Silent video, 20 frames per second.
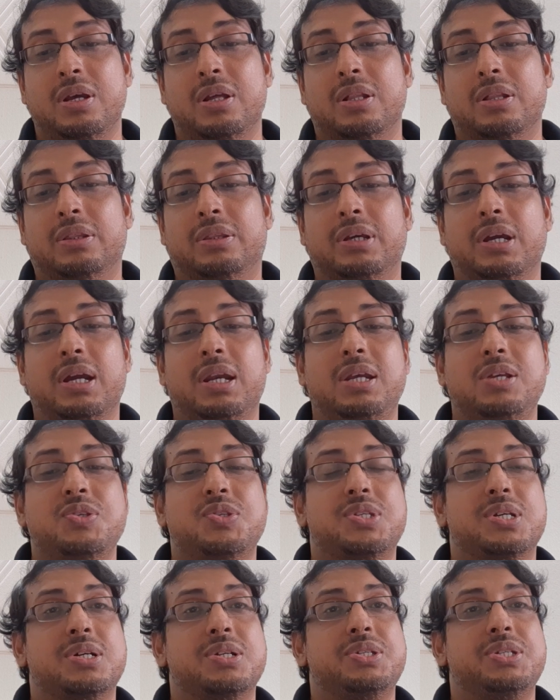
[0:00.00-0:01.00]
Then in
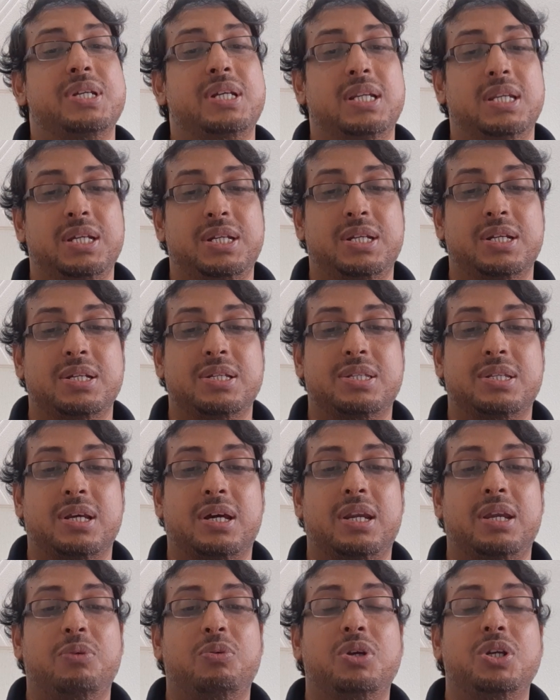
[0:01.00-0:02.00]
searching literature,
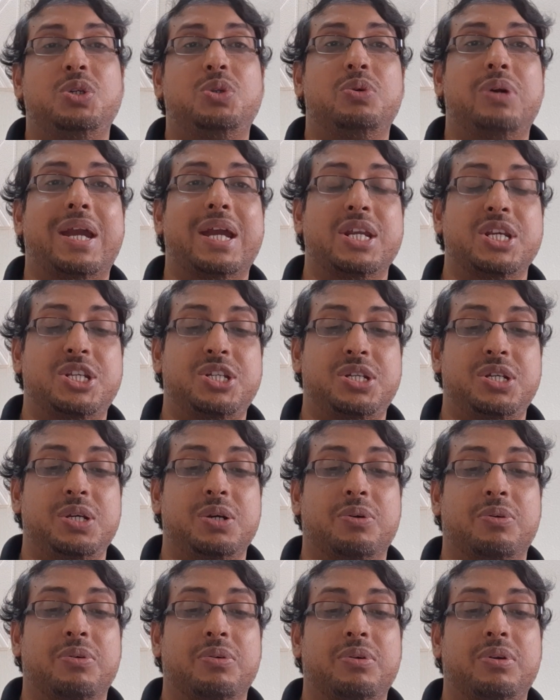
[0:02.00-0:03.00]
you need to
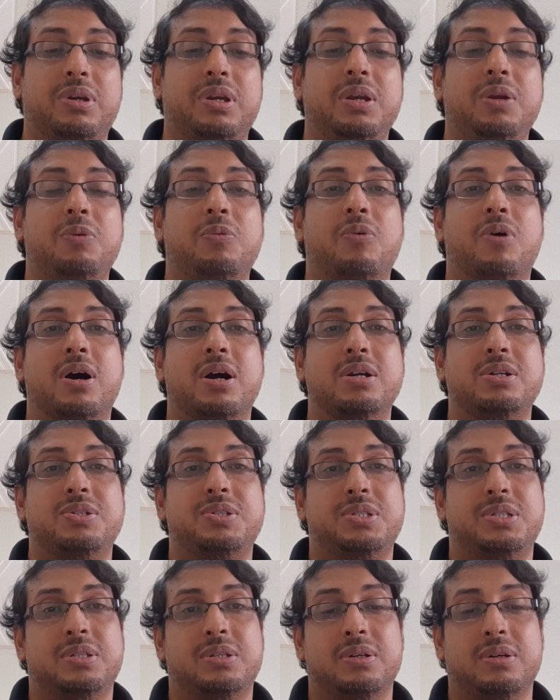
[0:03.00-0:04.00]
ensure
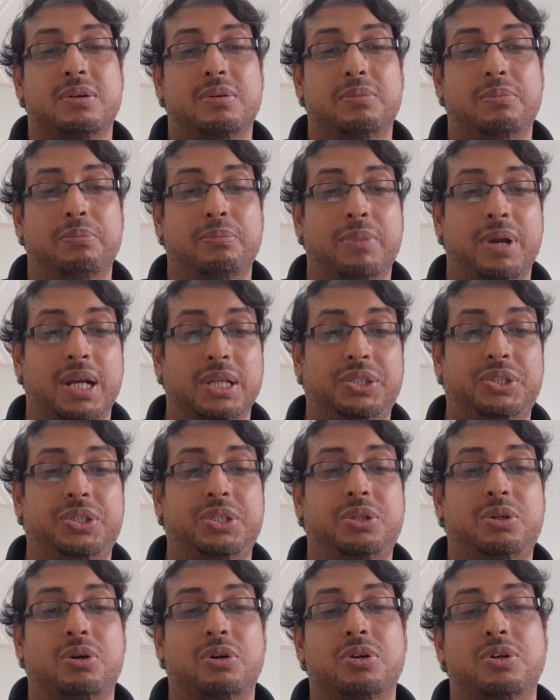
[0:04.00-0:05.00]
keywords
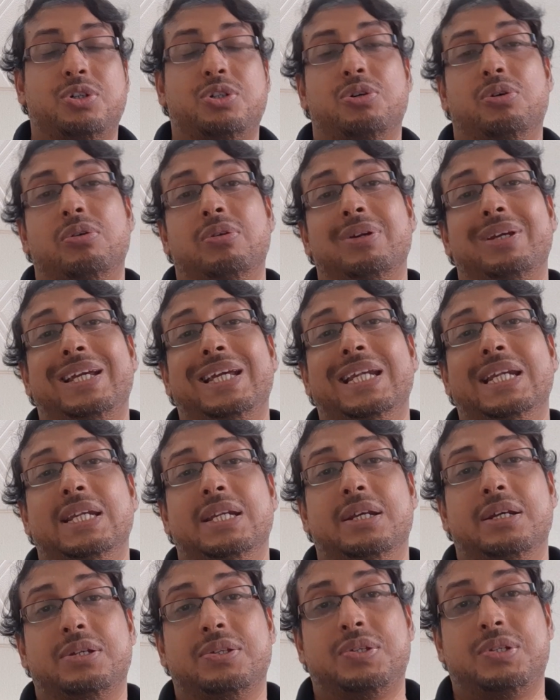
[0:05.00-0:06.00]
match control
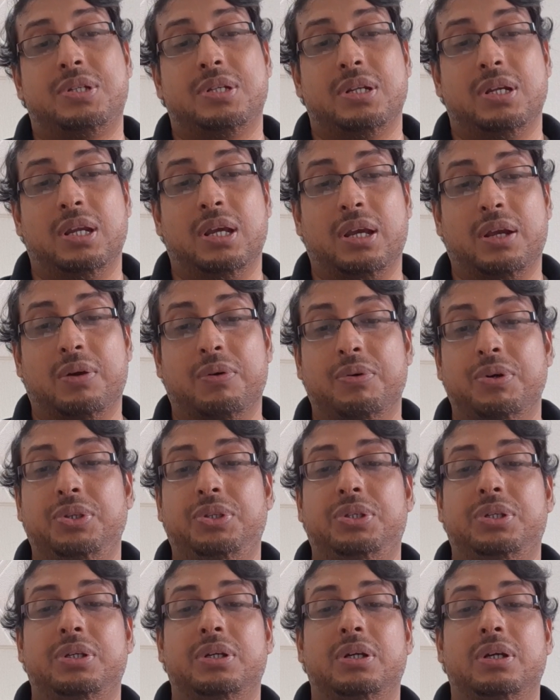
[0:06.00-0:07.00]
indexed language.
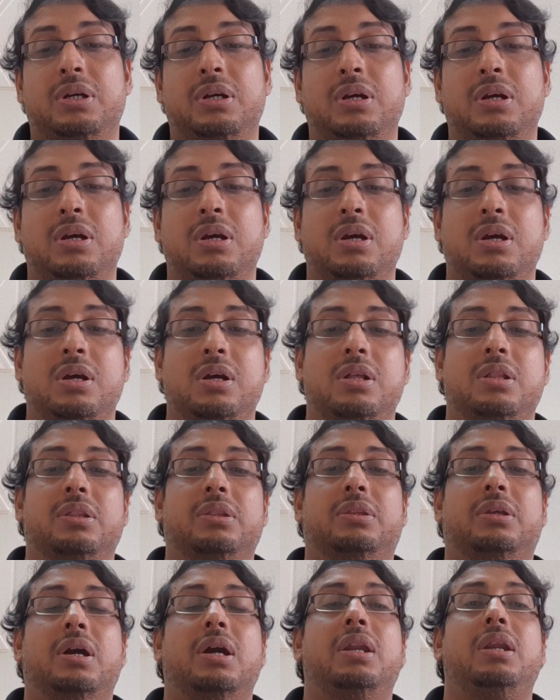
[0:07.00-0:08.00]

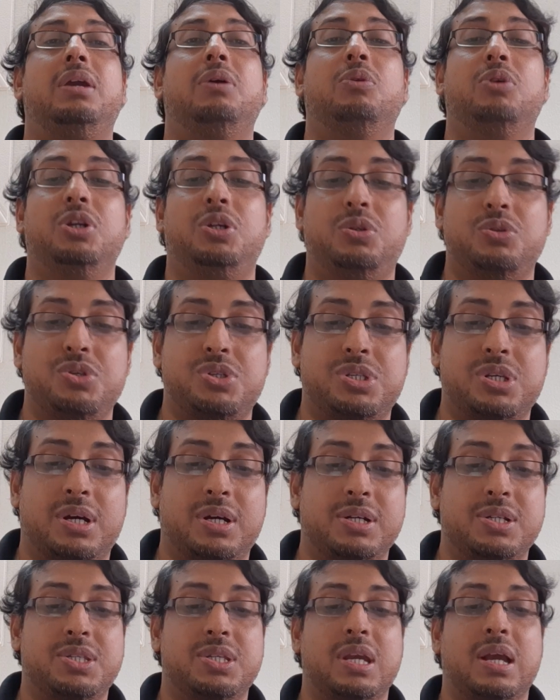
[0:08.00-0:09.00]
Then you need to
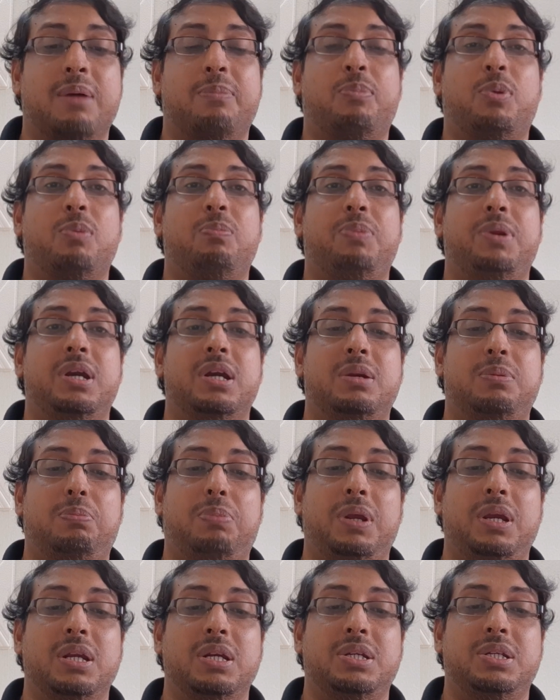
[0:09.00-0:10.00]
search appropriate
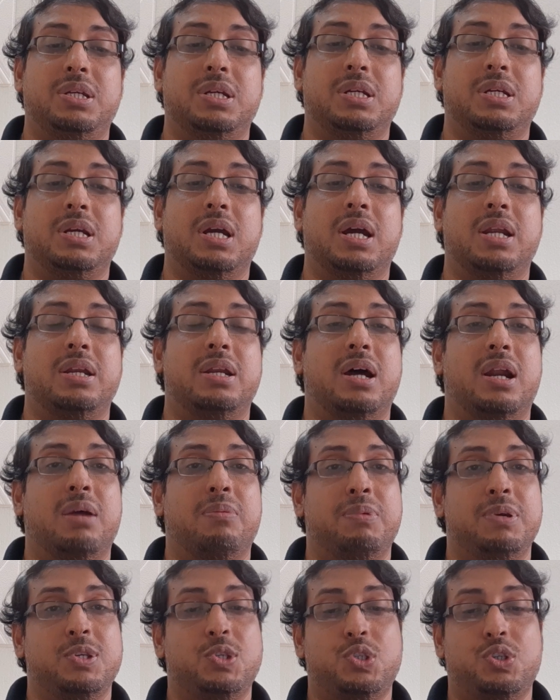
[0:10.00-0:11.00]
printed and
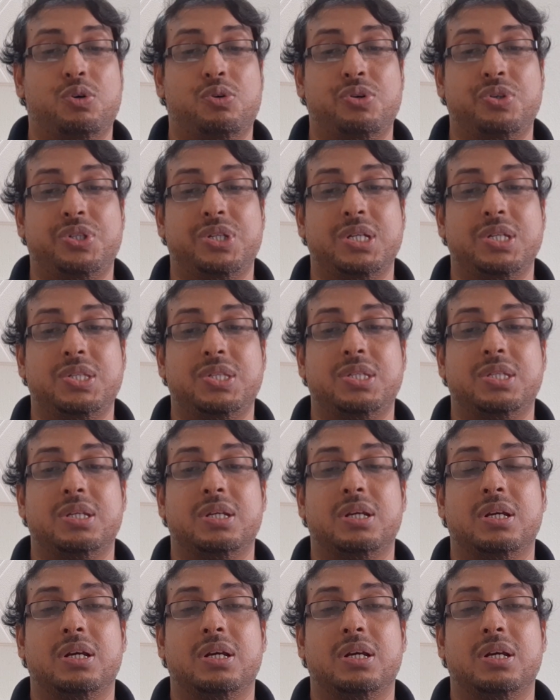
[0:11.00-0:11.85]
database sources.